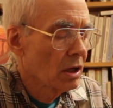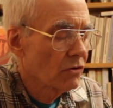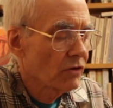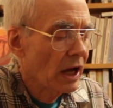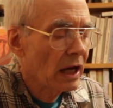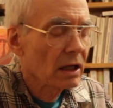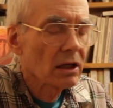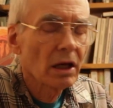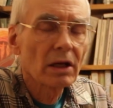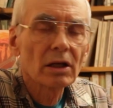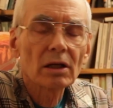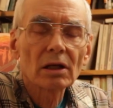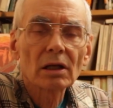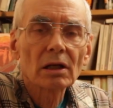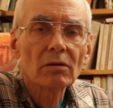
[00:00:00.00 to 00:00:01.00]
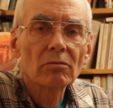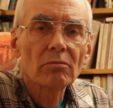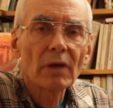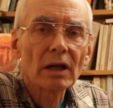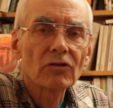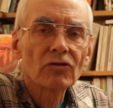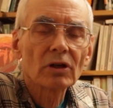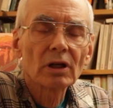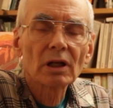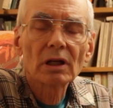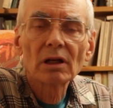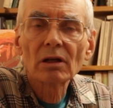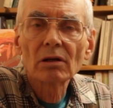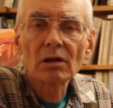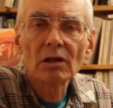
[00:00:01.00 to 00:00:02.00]
Jack London mentioned
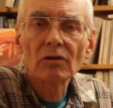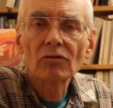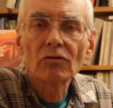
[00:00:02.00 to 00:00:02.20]
in his